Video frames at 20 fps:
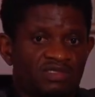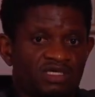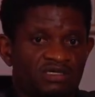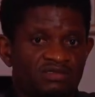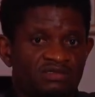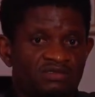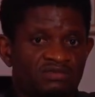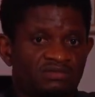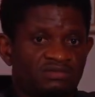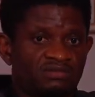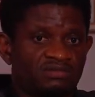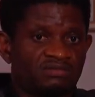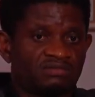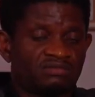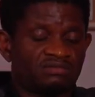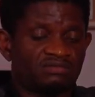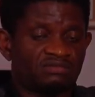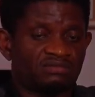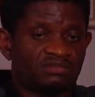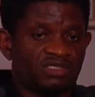hello,
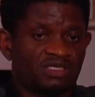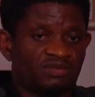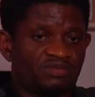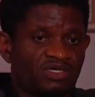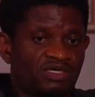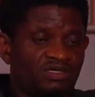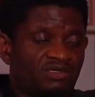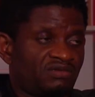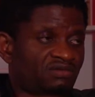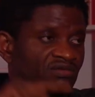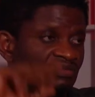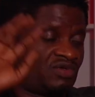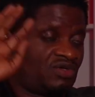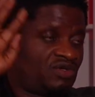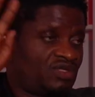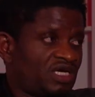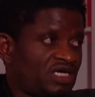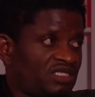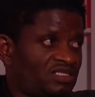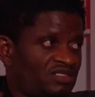I beg, your
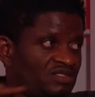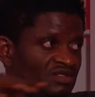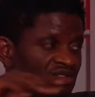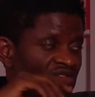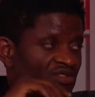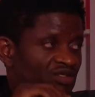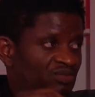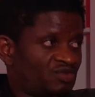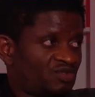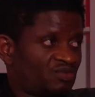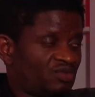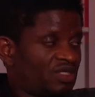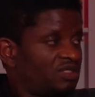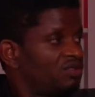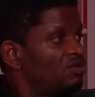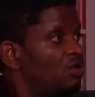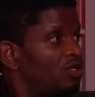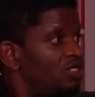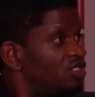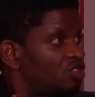dad is not up to my.
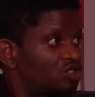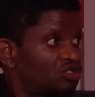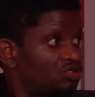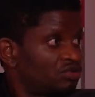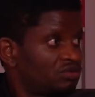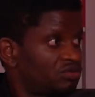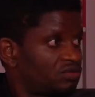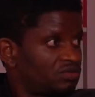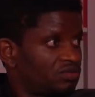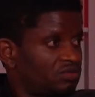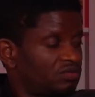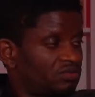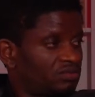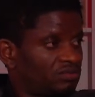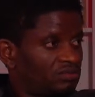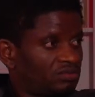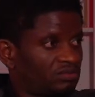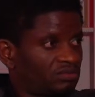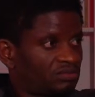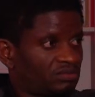No, it's true. Ah,
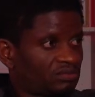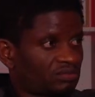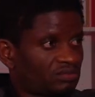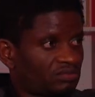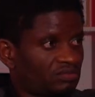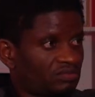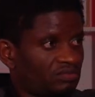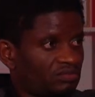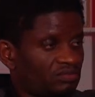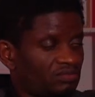it is well.